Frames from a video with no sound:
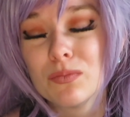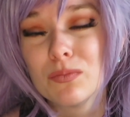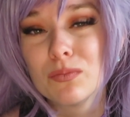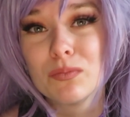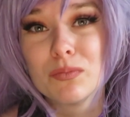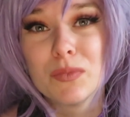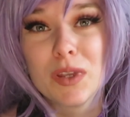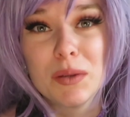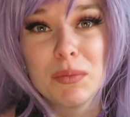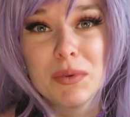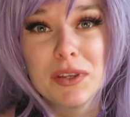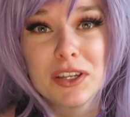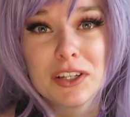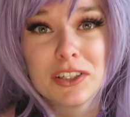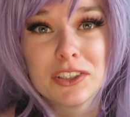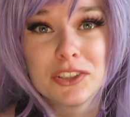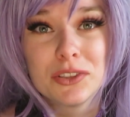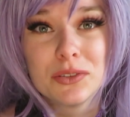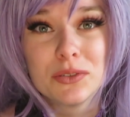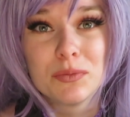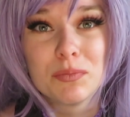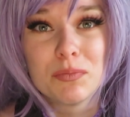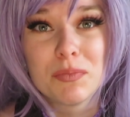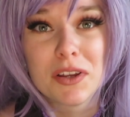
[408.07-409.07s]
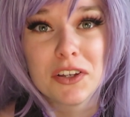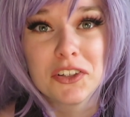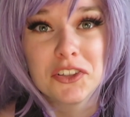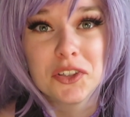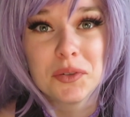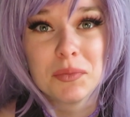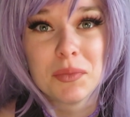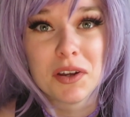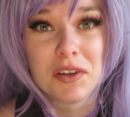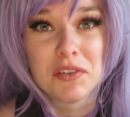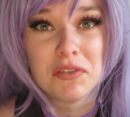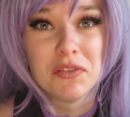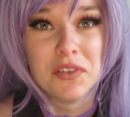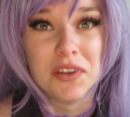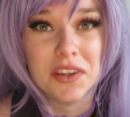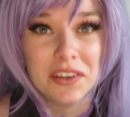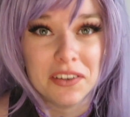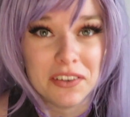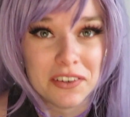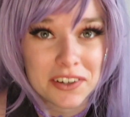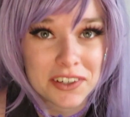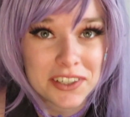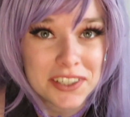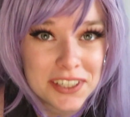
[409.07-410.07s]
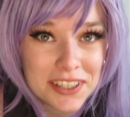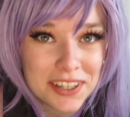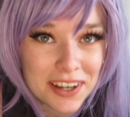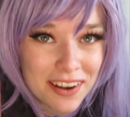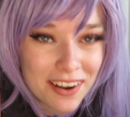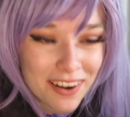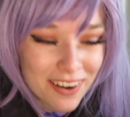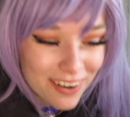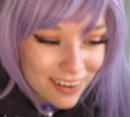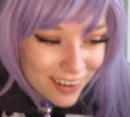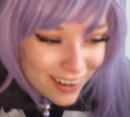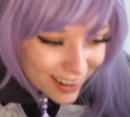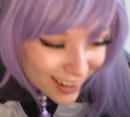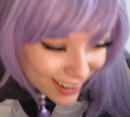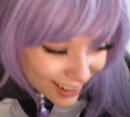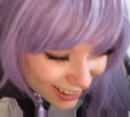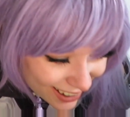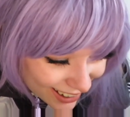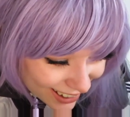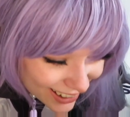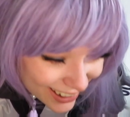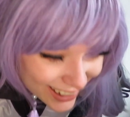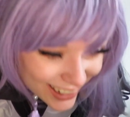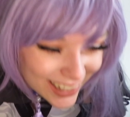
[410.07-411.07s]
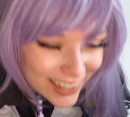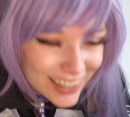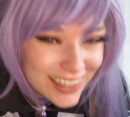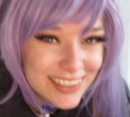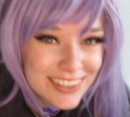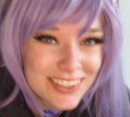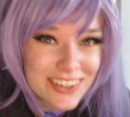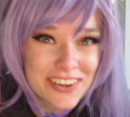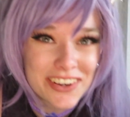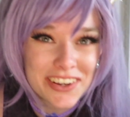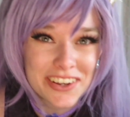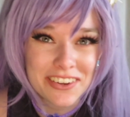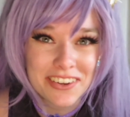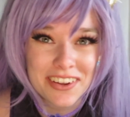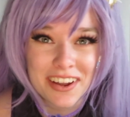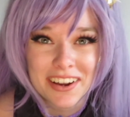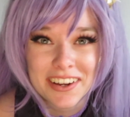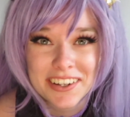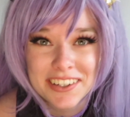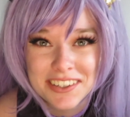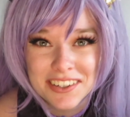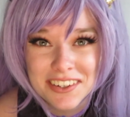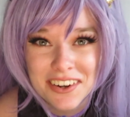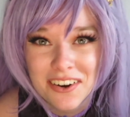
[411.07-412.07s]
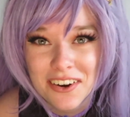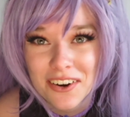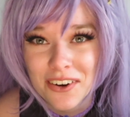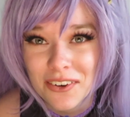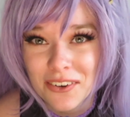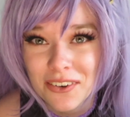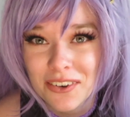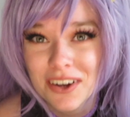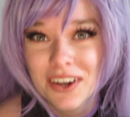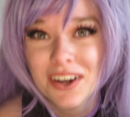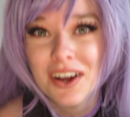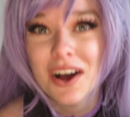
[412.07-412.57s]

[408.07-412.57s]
maybe I should measure my fingers so you guys know.